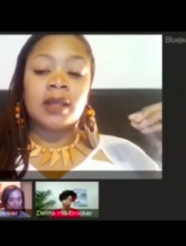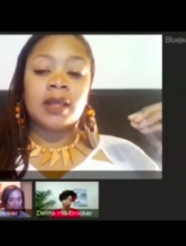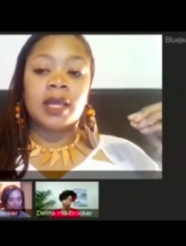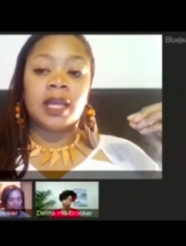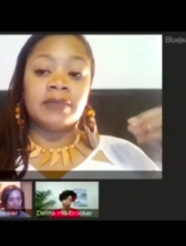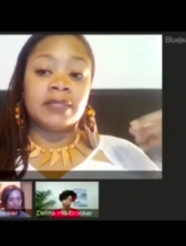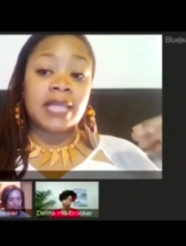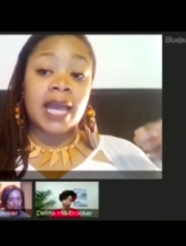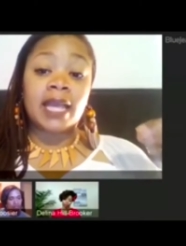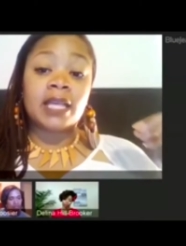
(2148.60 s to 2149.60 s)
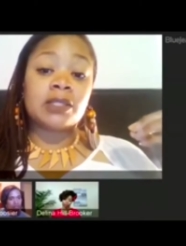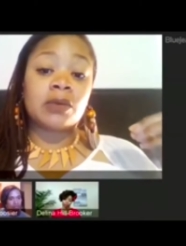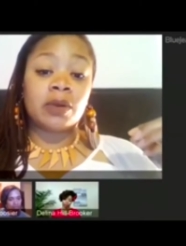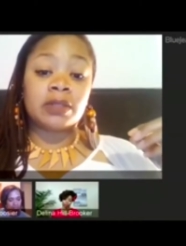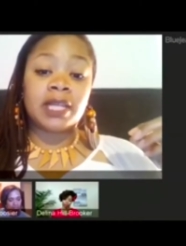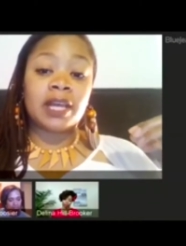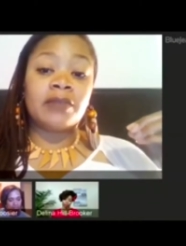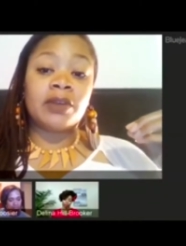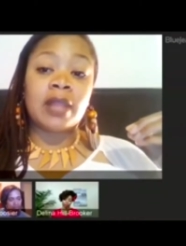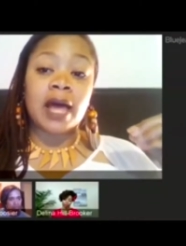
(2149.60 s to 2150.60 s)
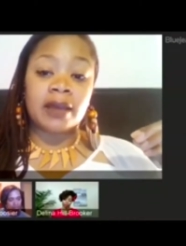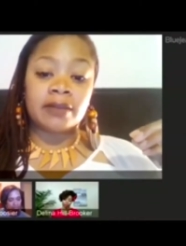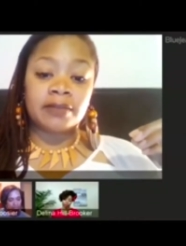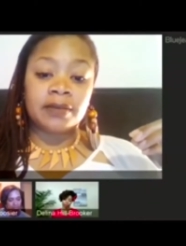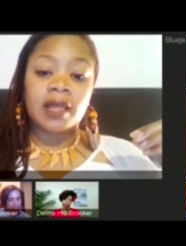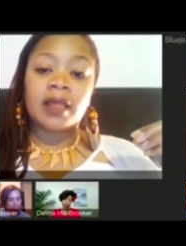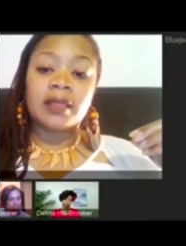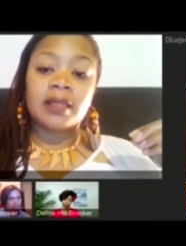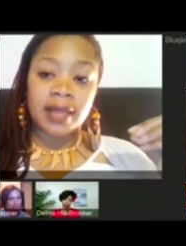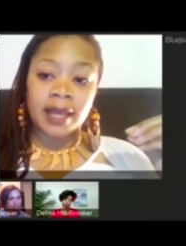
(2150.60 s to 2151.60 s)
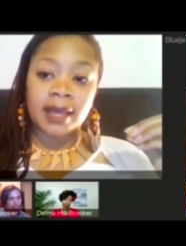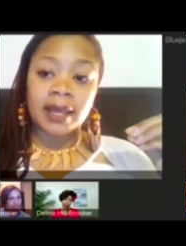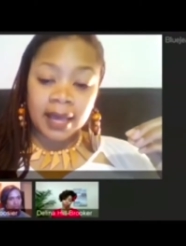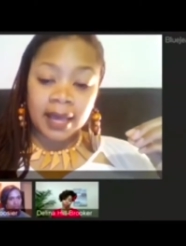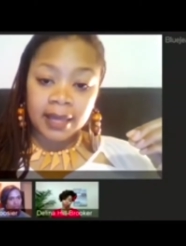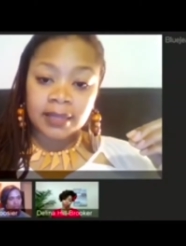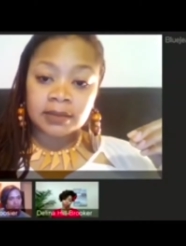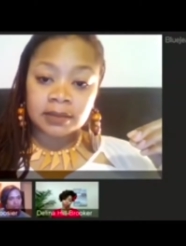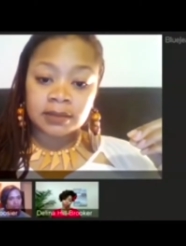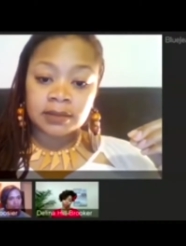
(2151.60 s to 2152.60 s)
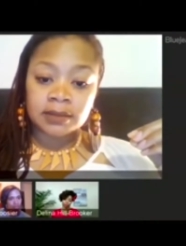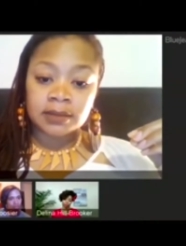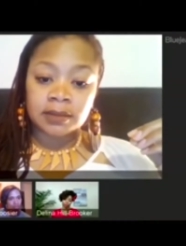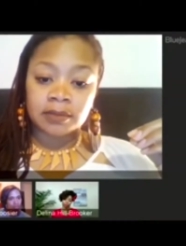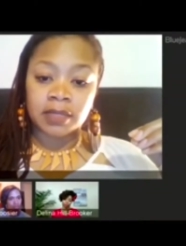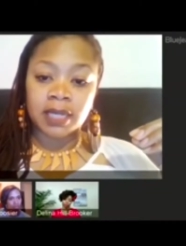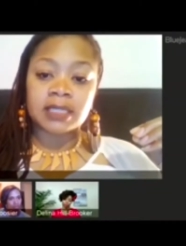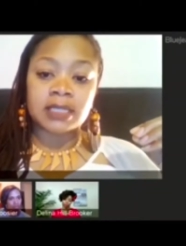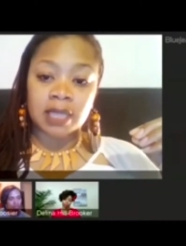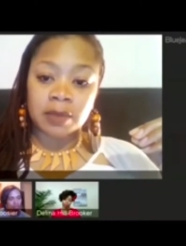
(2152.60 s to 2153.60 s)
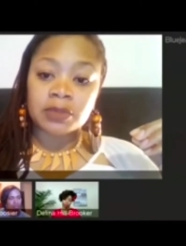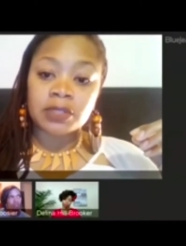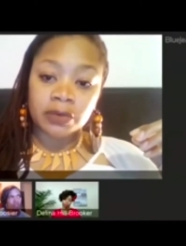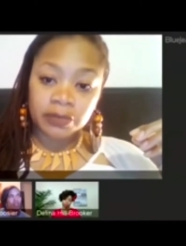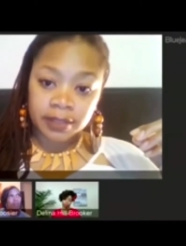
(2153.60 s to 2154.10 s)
"If today is the worst day of your life, thank God, because it's almost over."